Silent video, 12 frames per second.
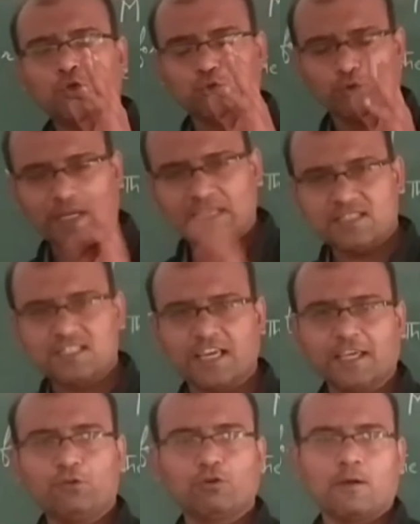you can
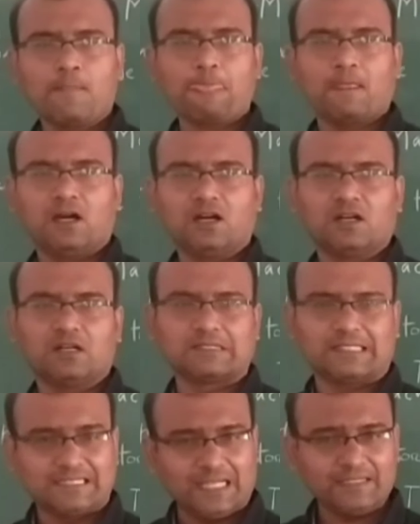check your
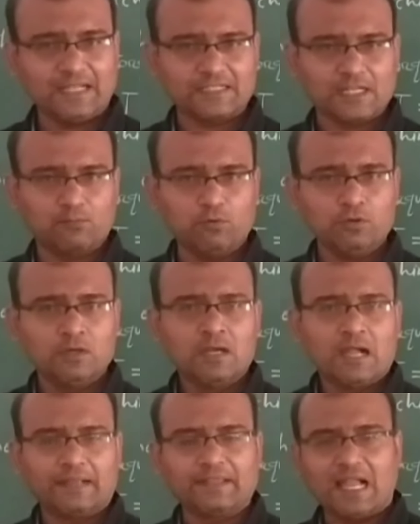design data book,
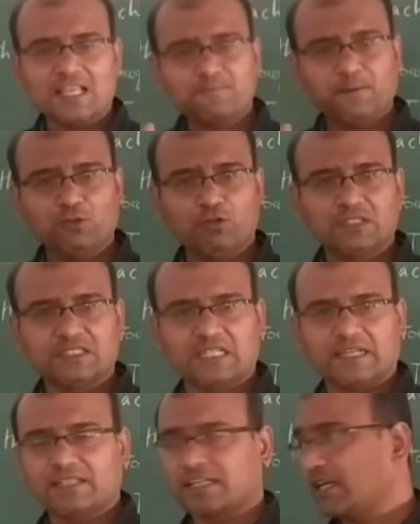and as per your
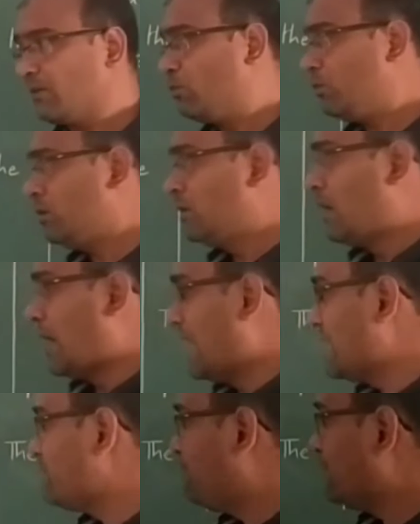design data book,
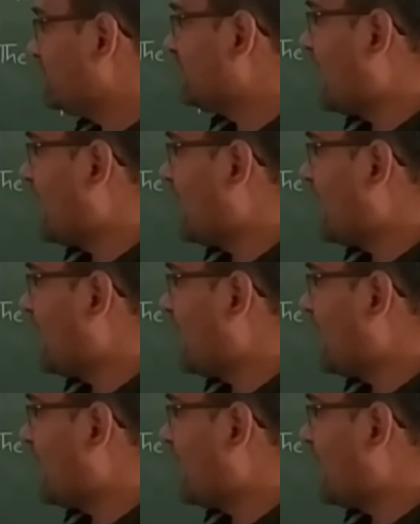as per the